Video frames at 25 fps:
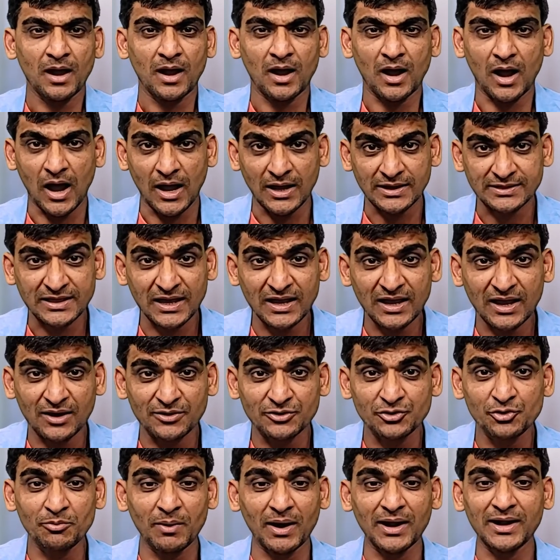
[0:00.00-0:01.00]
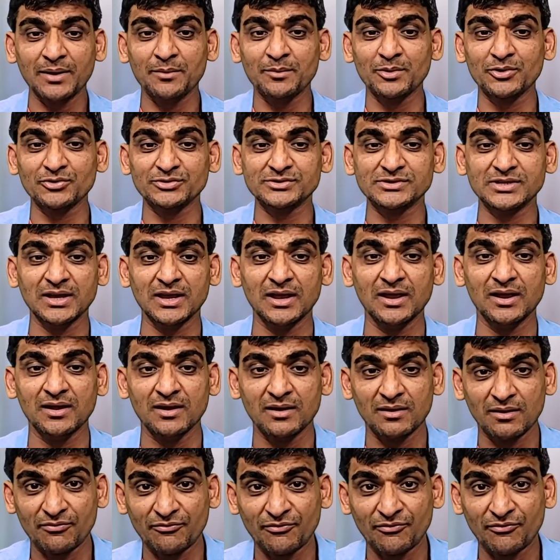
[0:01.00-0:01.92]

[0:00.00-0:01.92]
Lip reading: I think you might able to see